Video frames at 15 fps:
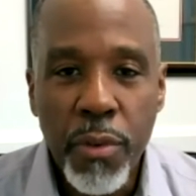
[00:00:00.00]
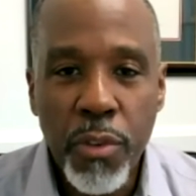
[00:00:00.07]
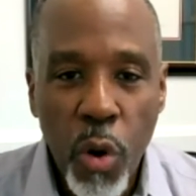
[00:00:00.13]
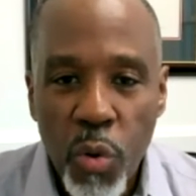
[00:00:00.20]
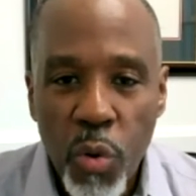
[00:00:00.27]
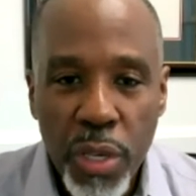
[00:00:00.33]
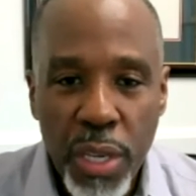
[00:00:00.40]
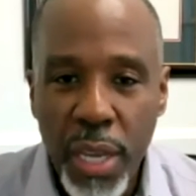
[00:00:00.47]

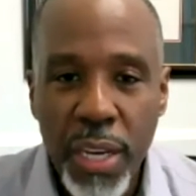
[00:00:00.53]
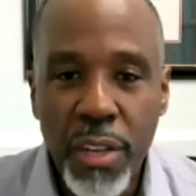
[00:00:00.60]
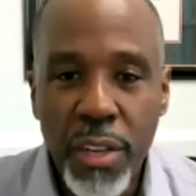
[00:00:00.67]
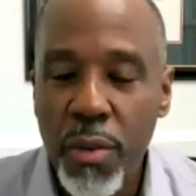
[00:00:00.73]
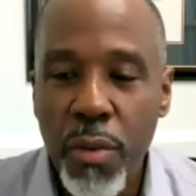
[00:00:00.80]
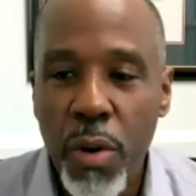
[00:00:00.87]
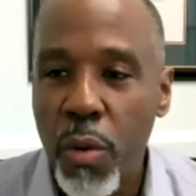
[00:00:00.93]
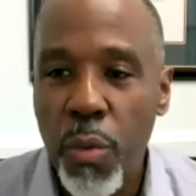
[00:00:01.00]
Don't get in
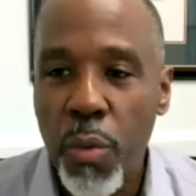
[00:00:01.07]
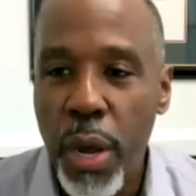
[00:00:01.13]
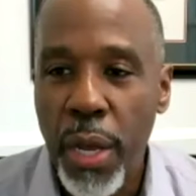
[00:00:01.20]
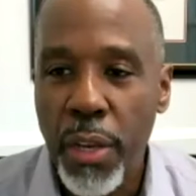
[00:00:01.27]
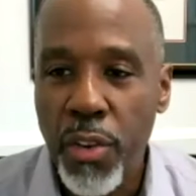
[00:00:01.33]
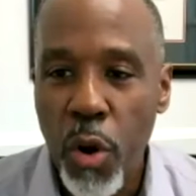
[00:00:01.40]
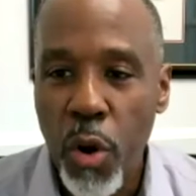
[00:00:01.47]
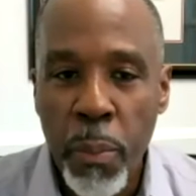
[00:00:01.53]
your own
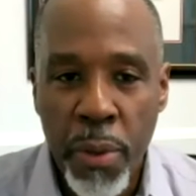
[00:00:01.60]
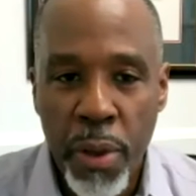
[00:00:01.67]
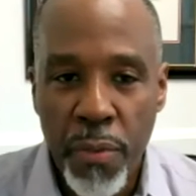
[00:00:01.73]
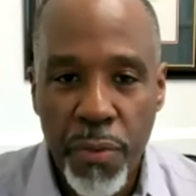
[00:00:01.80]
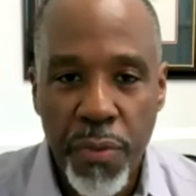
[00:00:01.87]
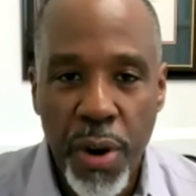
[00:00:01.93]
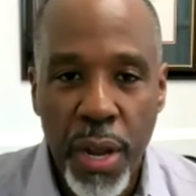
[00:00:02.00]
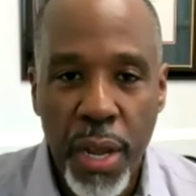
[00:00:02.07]
way. Don't be
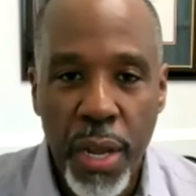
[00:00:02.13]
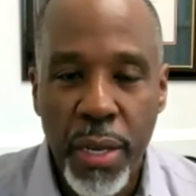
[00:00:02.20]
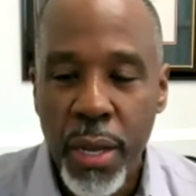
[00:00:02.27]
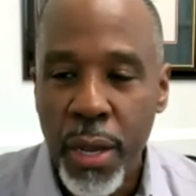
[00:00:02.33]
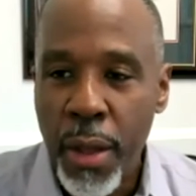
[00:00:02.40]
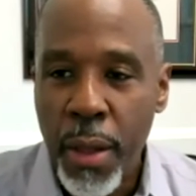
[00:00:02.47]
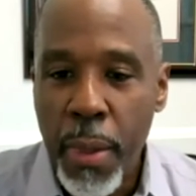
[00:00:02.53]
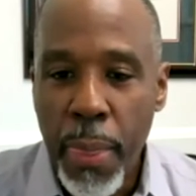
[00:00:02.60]
afraid
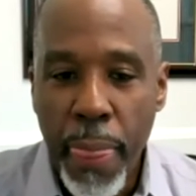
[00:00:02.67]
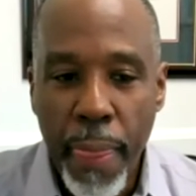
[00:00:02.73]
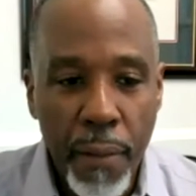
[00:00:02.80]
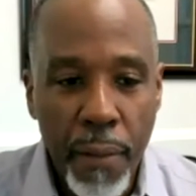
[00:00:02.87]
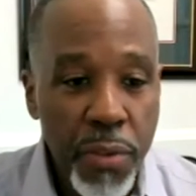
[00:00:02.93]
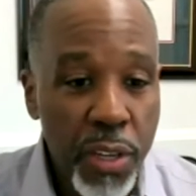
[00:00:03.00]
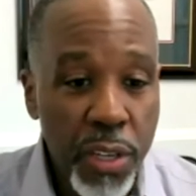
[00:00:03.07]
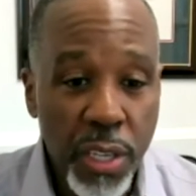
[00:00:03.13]

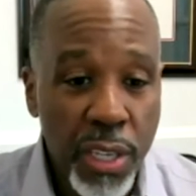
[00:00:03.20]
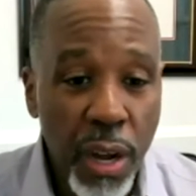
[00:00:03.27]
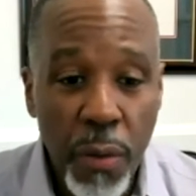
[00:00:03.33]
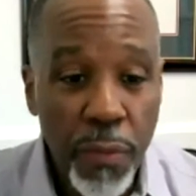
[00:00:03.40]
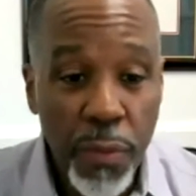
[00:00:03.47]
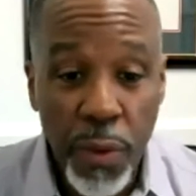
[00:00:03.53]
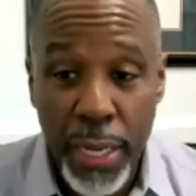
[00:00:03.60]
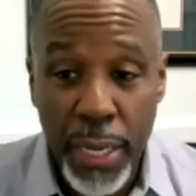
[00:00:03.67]
of
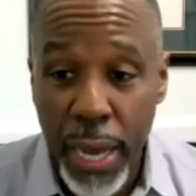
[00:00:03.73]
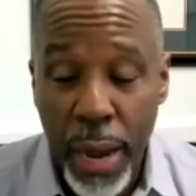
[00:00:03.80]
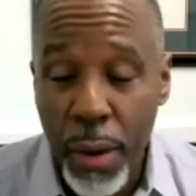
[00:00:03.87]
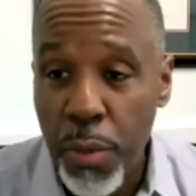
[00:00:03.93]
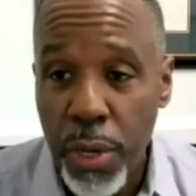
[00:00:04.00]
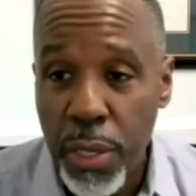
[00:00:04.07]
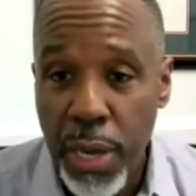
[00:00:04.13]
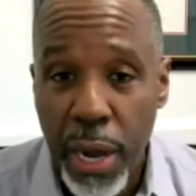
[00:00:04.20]
yourself like I
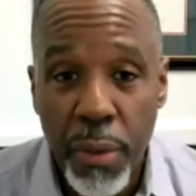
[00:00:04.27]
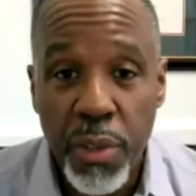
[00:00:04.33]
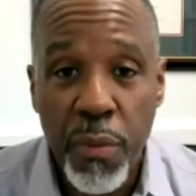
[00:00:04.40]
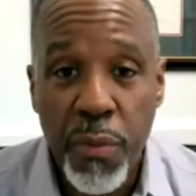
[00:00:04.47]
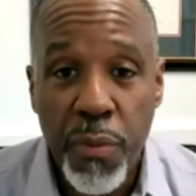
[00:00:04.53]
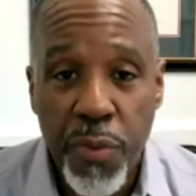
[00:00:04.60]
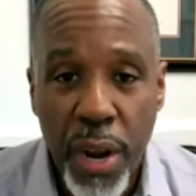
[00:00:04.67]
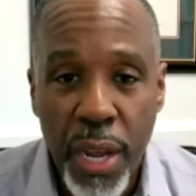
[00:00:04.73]
was. I was
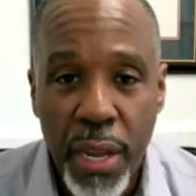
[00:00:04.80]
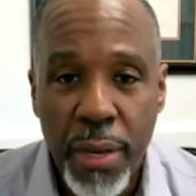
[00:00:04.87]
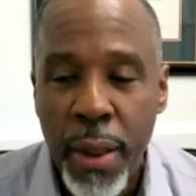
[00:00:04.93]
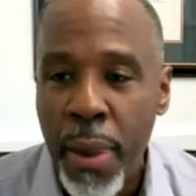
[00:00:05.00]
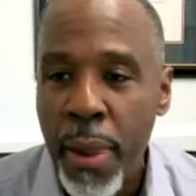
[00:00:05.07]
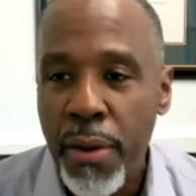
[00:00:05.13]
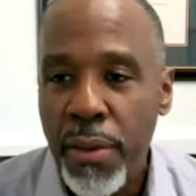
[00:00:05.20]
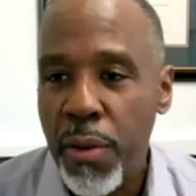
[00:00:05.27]
afraid
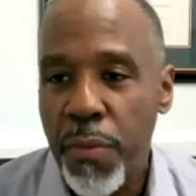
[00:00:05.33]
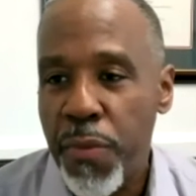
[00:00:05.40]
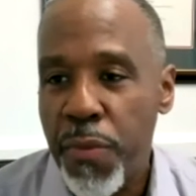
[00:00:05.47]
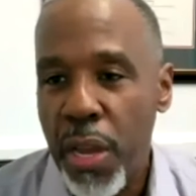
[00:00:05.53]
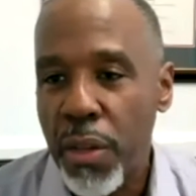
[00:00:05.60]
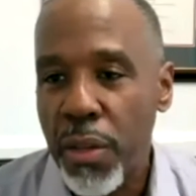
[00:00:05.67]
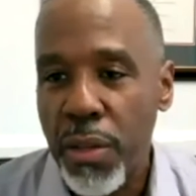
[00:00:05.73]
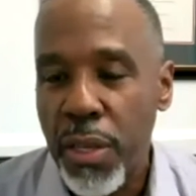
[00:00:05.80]
to
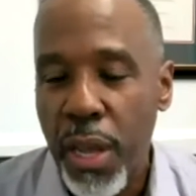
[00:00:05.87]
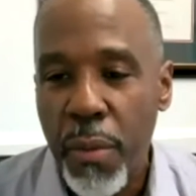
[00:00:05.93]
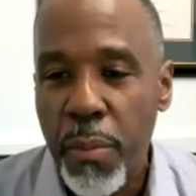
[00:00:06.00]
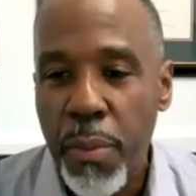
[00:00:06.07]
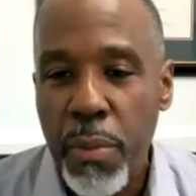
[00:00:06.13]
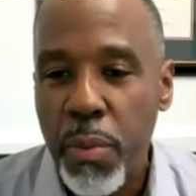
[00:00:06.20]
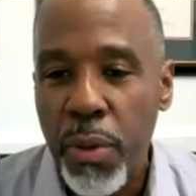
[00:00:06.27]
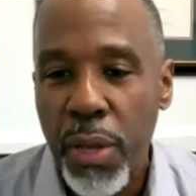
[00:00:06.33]
fail and to
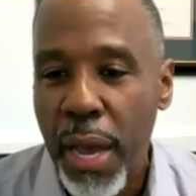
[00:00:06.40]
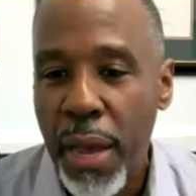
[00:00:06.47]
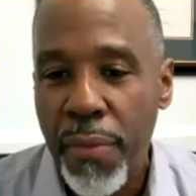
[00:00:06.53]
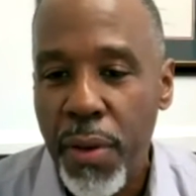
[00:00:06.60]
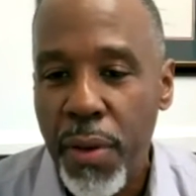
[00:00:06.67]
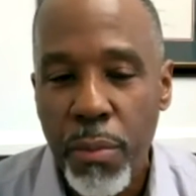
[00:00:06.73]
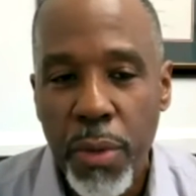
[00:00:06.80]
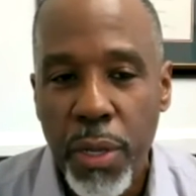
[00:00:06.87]
have people
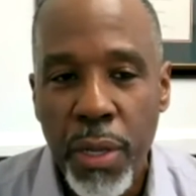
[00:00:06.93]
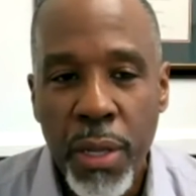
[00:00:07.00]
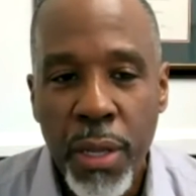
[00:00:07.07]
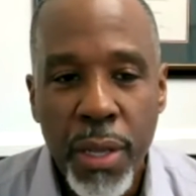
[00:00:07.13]
laugh at me.